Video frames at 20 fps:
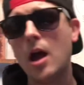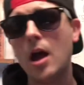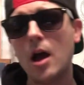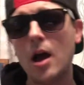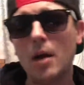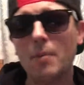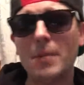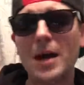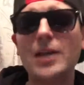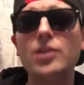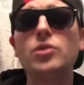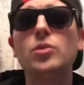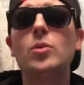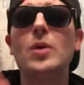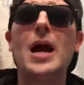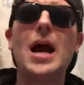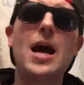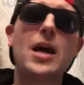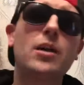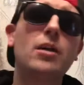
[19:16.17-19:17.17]
My
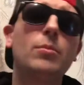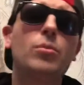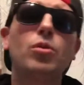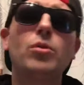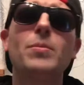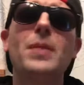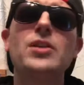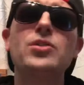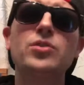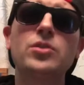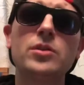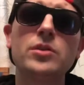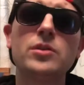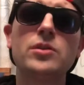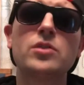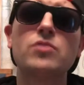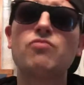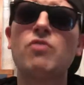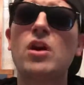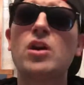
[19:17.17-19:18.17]
2 honorable mentions
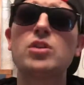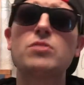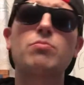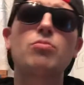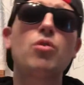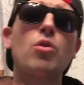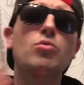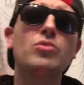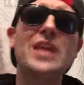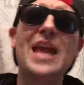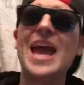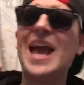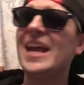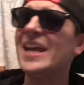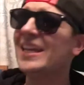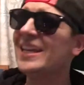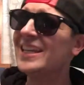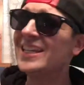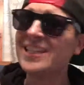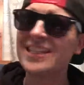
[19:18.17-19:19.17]
as far as
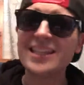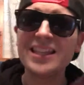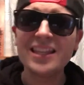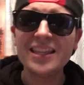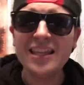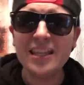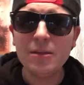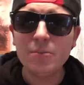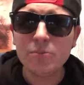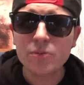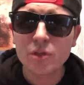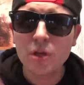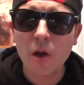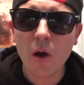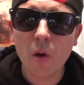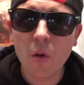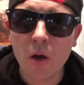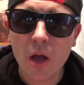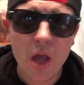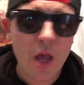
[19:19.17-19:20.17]
protagonist themes
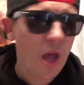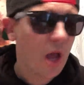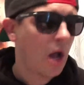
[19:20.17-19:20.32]
go.